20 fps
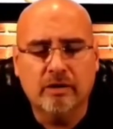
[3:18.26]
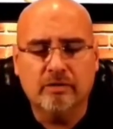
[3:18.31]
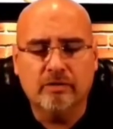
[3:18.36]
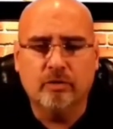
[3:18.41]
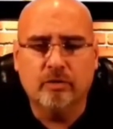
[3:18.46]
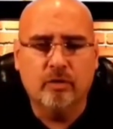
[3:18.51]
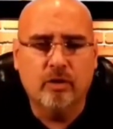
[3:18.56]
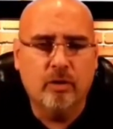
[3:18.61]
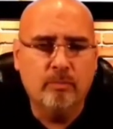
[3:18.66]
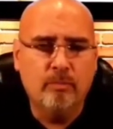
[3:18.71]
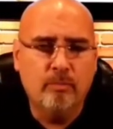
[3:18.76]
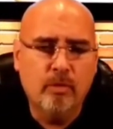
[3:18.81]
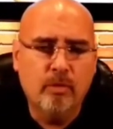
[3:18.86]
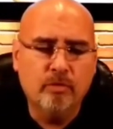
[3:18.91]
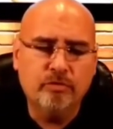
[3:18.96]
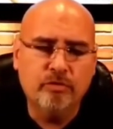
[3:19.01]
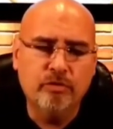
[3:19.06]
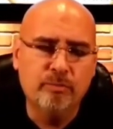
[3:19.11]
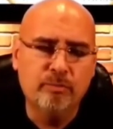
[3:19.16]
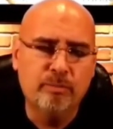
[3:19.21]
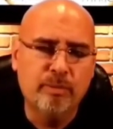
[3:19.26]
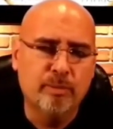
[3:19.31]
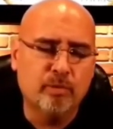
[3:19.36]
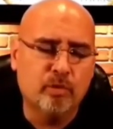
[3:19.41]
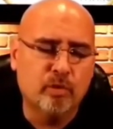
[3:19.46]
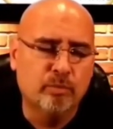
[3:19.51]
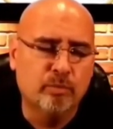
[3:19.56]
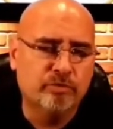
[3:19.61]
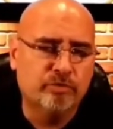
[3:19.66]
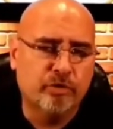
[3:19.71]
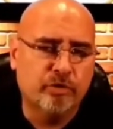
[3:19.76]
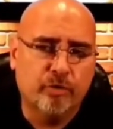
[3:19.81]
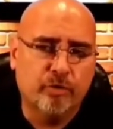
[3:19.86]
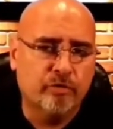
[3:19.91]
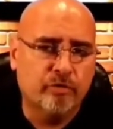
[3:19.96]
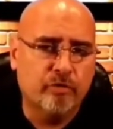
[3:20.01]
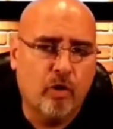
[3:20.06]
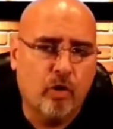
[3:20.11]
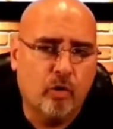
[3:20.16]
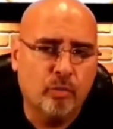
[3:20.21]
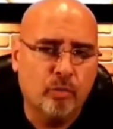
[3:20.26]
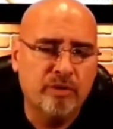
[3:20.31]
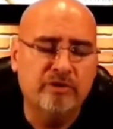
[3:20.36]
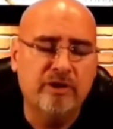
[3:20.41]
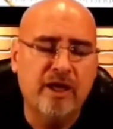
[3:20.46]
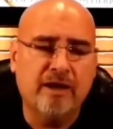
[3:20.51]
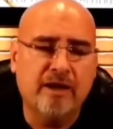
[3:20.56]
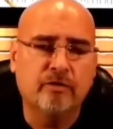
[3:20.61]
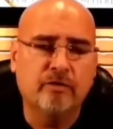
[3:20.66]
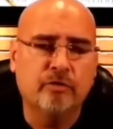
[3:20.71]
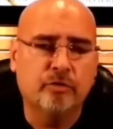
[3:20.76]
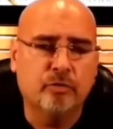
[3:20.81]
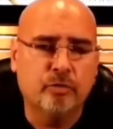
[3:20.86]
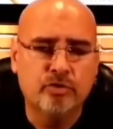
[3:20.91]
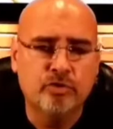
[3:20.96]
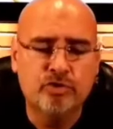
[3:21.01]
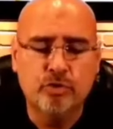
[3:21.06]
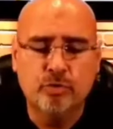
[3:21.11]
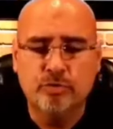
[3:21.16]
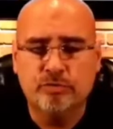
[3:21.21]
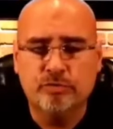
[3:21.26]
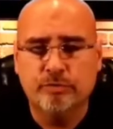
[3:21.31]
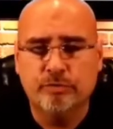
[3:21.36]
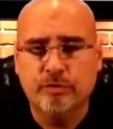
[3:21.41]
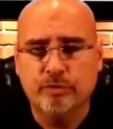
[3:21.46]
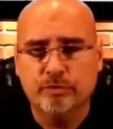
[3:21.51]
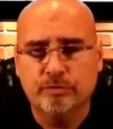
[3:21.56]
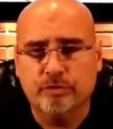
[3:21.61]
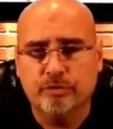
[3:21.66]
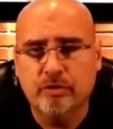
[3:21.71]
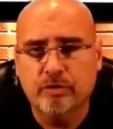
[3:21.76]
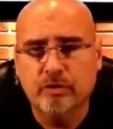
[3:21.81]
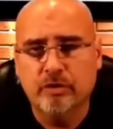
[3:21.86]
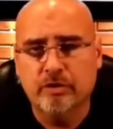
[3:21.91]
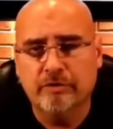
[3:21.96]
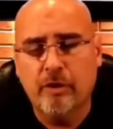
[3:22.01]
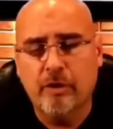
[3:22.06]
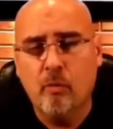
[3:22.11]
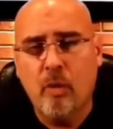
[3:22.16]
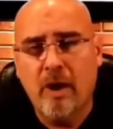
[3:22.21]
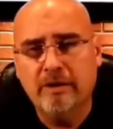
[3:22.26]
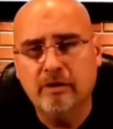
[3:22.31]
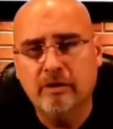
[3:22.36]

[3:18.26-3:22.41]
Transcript: So most of the biblical material is all redacted through a Jewish filter, and they